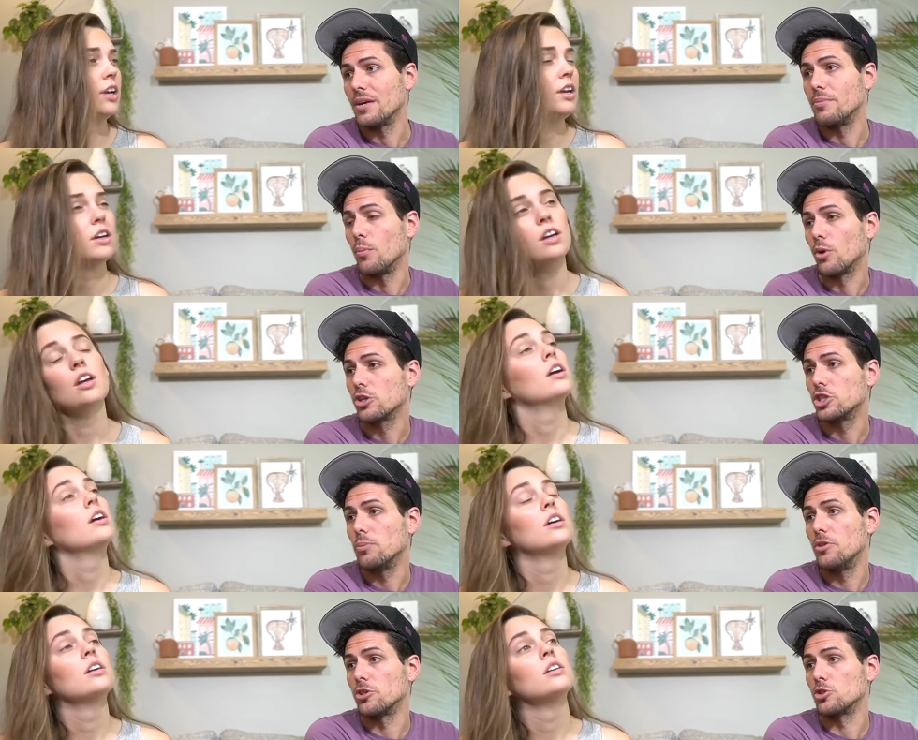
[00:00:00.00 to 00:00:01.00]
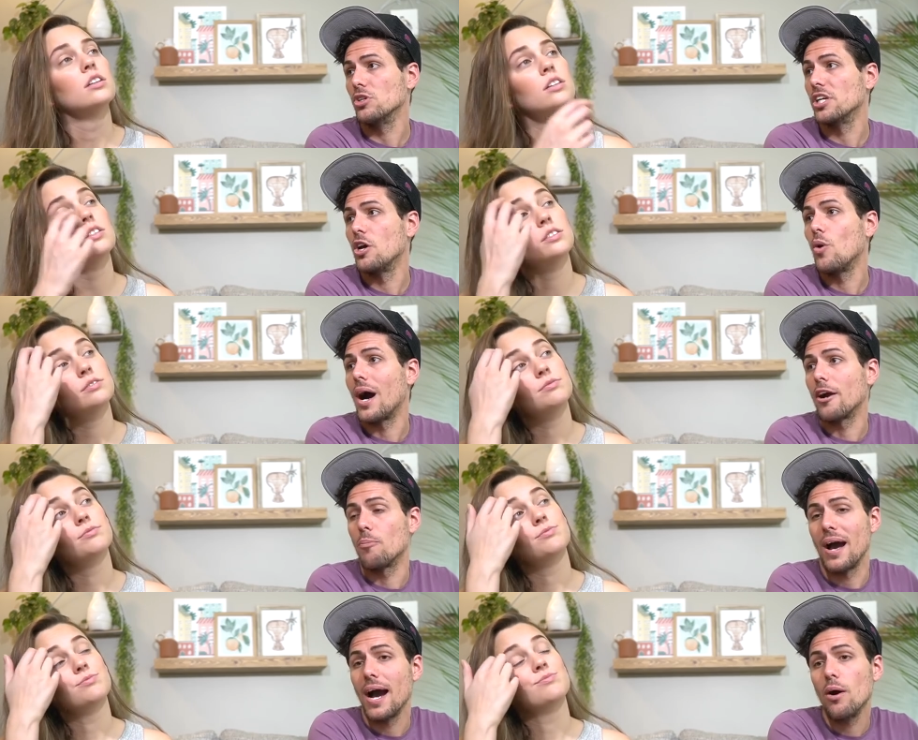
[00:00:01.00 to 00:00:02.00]
Speaker 1: They've been worshipped. There's really no higher
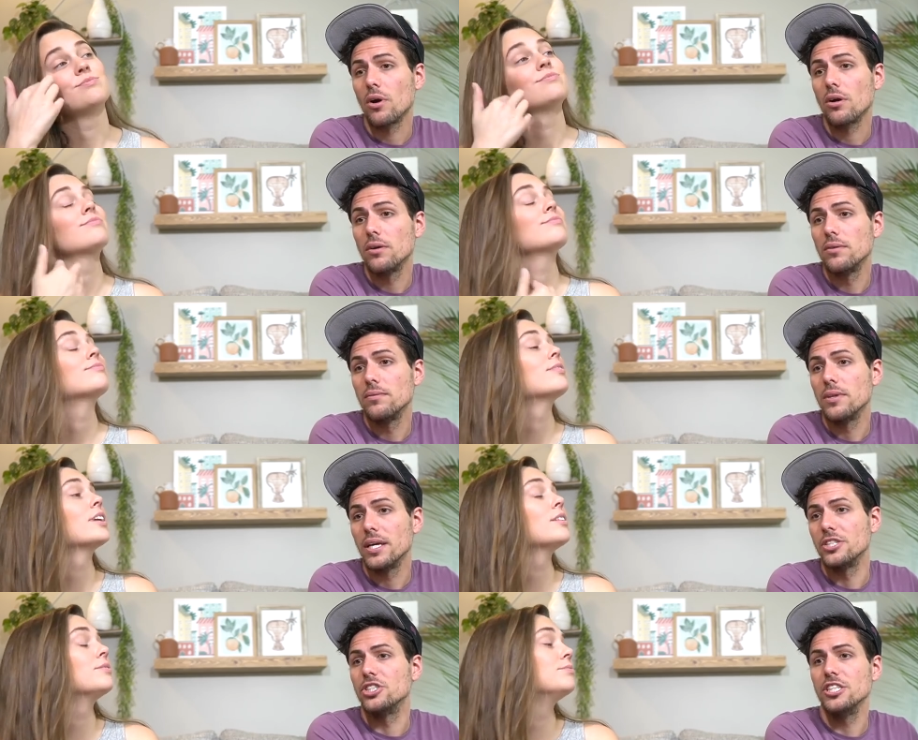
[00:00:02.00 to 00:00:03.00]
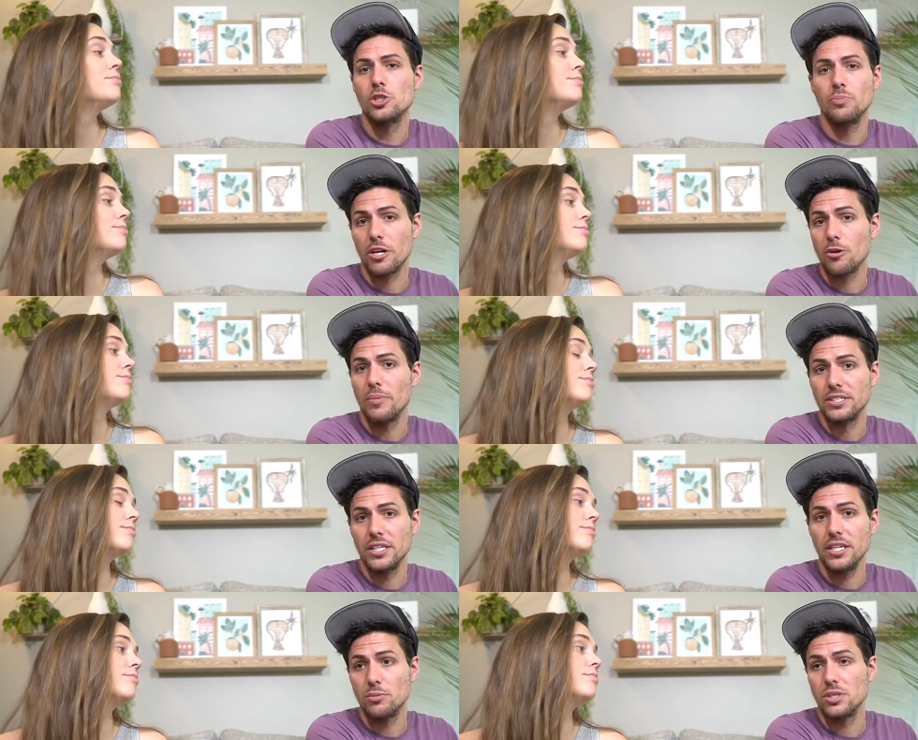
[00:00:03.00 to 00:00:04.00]
power. And she
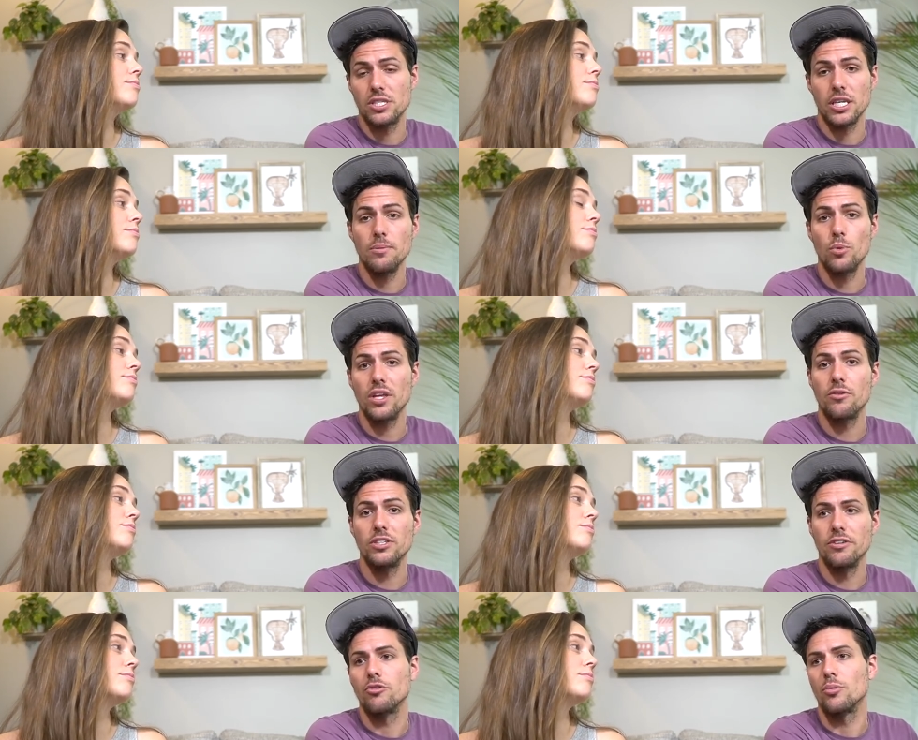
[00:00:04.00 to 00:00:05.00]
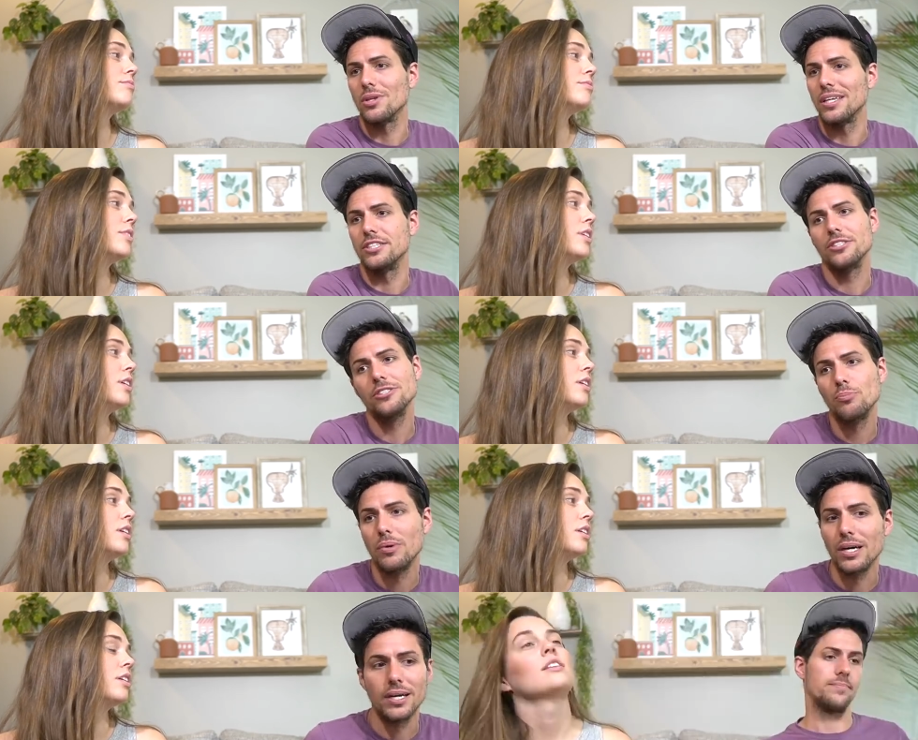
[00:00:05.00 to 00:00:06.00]
experimented, it would seem, with different religions,
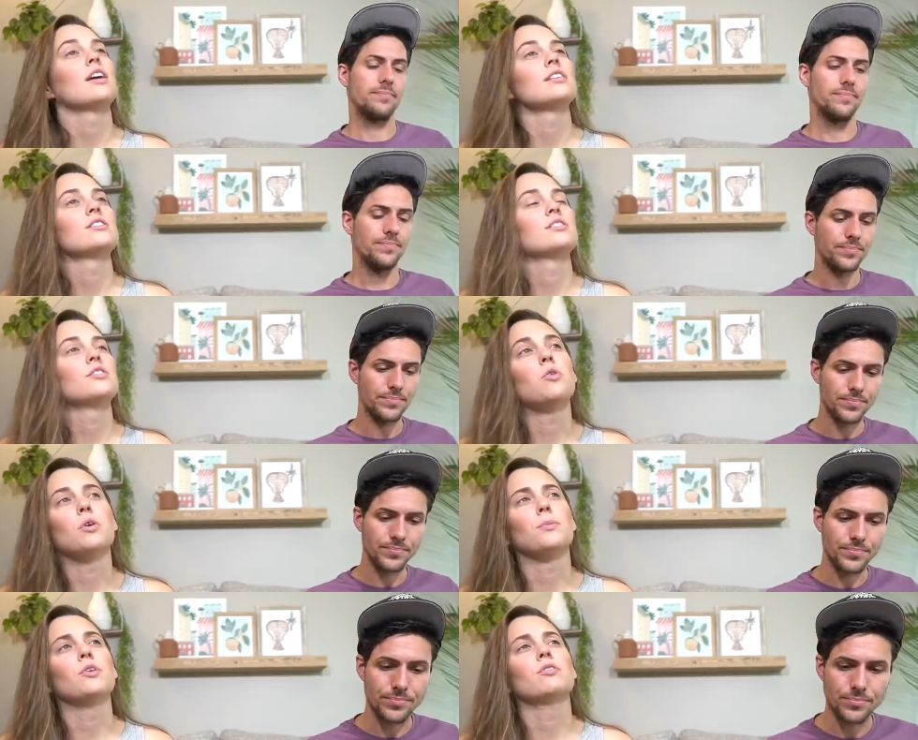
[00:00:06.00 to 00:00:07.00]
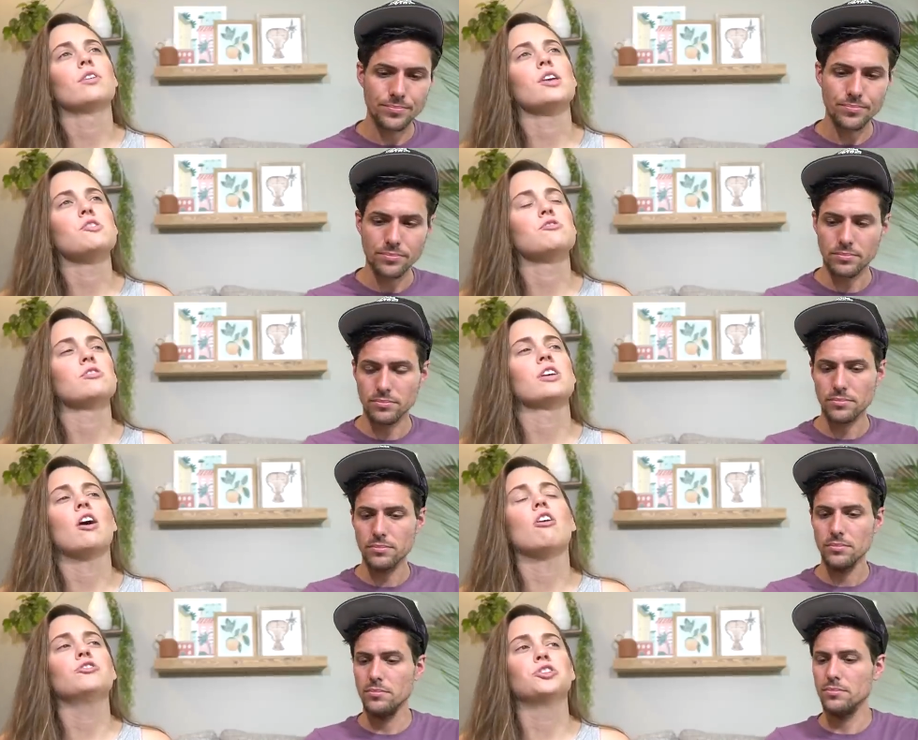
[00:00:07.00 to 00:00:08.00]
but
Speaker 2: and that's normal. They usually
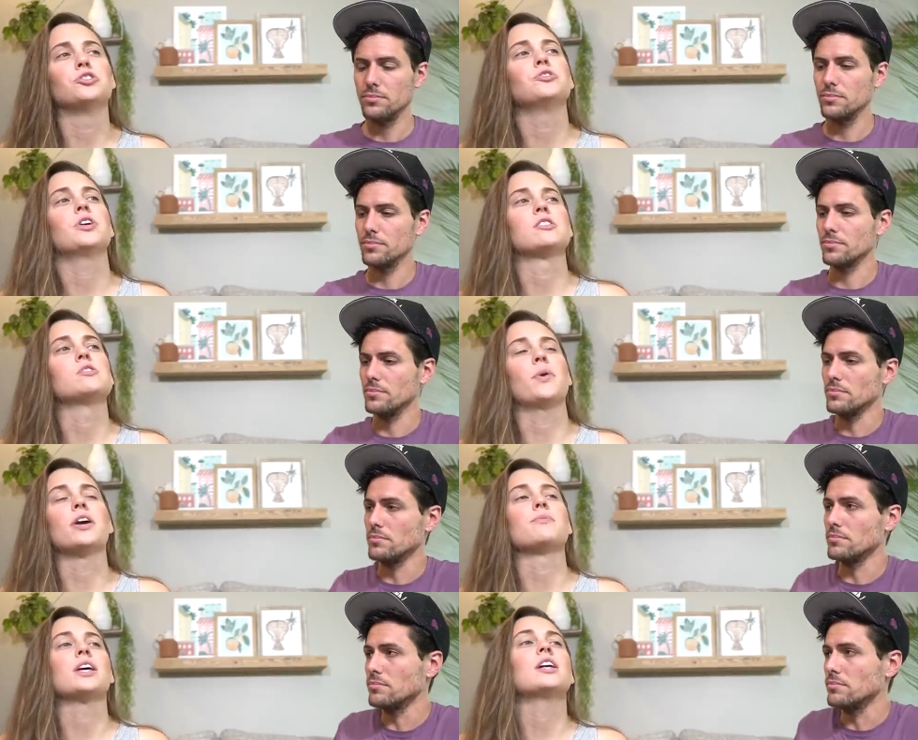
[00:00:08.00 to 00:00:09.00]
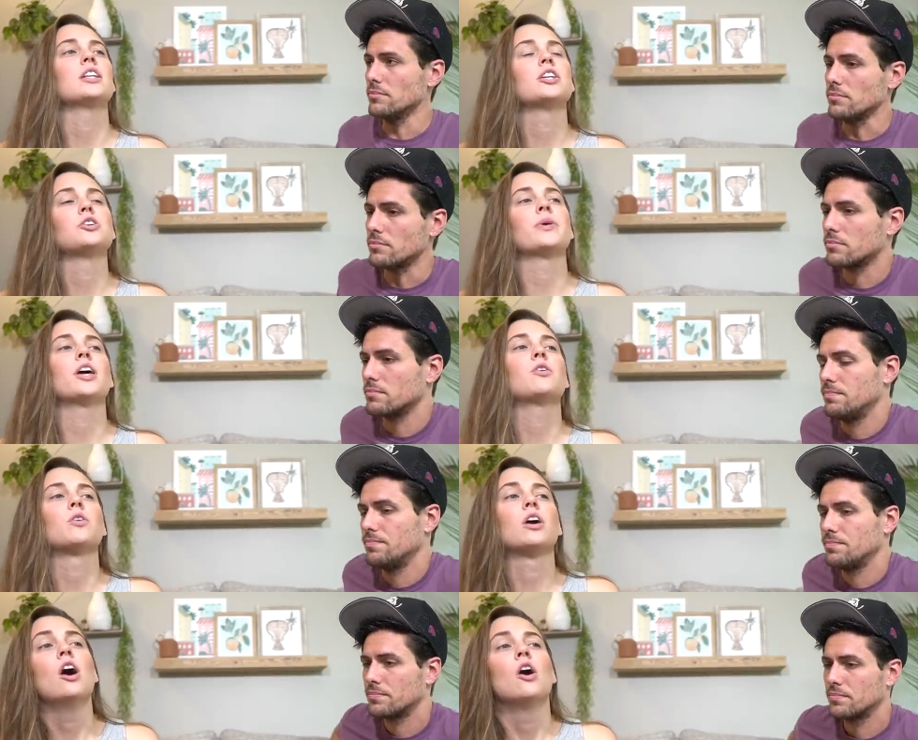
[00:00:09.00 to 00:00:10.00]
all do experiment a little bit,
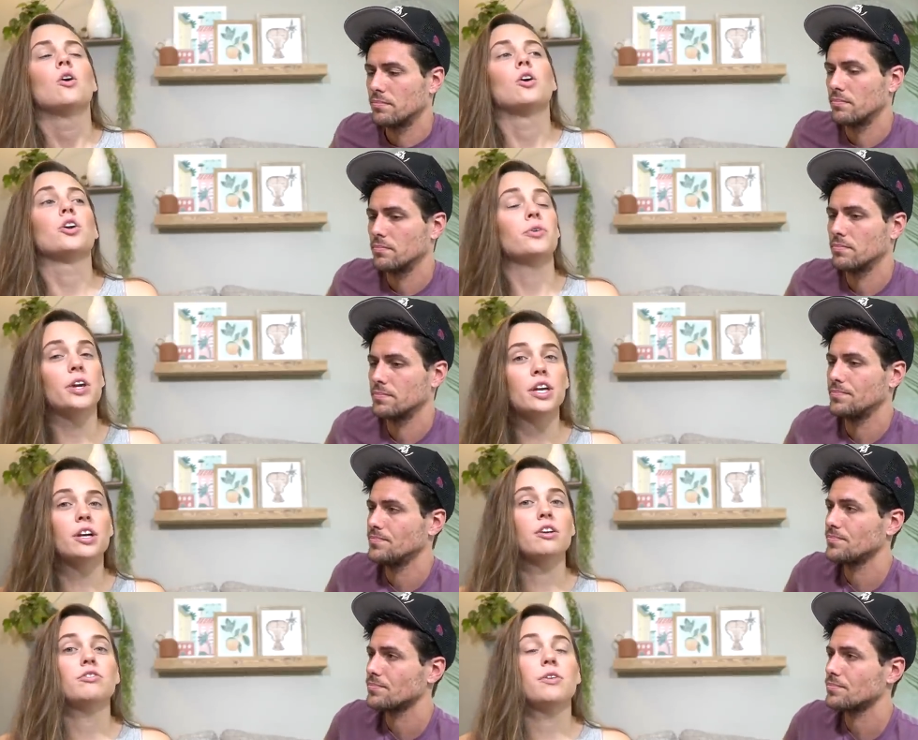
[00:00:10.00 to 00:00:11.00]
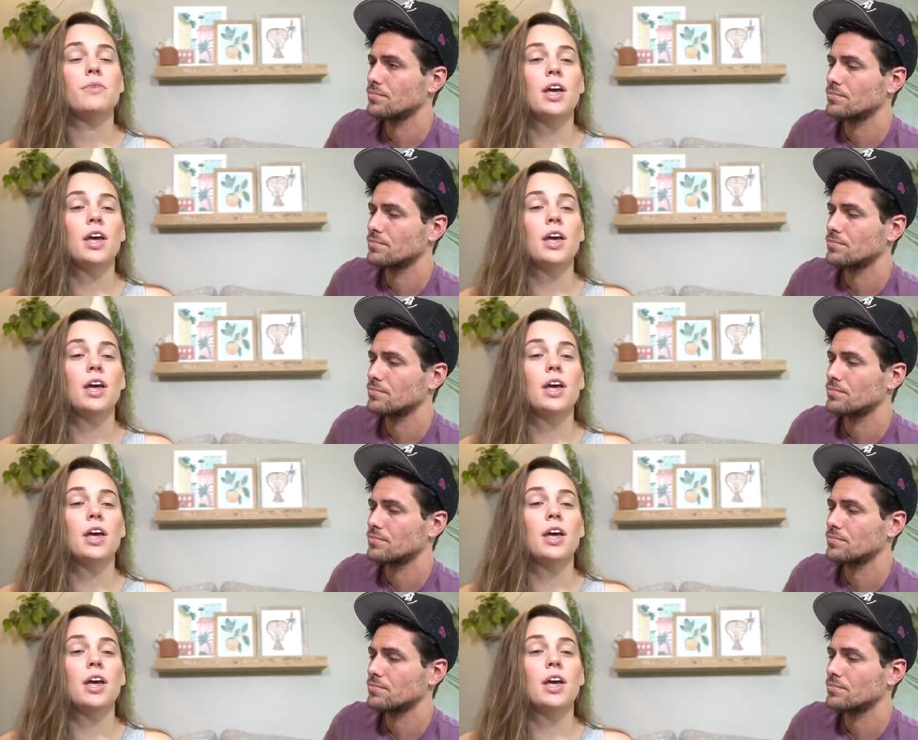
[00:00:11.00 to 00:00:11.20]
or or you hear from